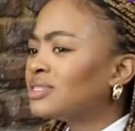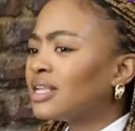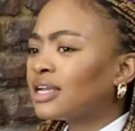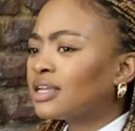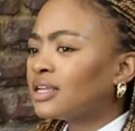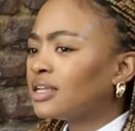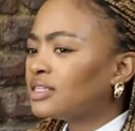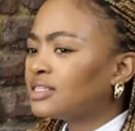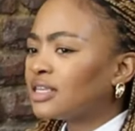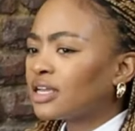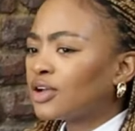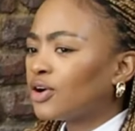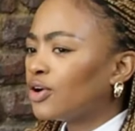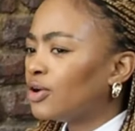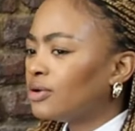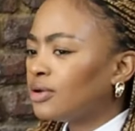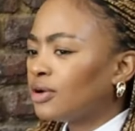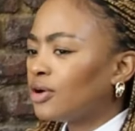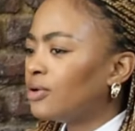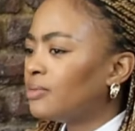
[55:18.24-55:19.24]
almost like it's like a
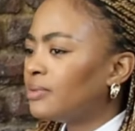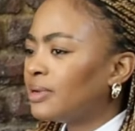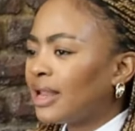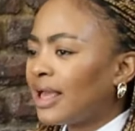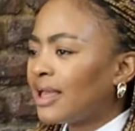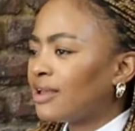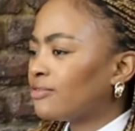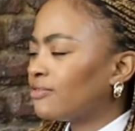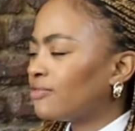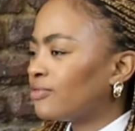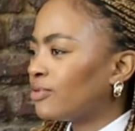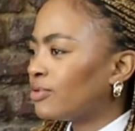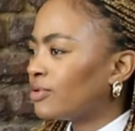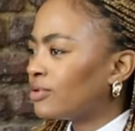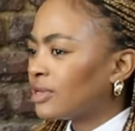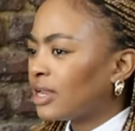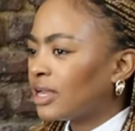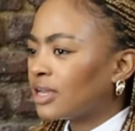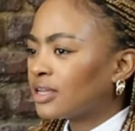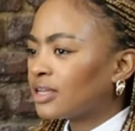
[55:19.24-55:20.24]
her- Herbalife
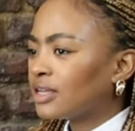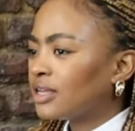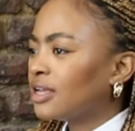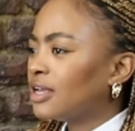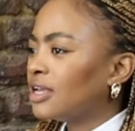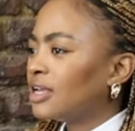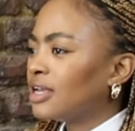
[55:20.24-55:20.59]
or like yeah,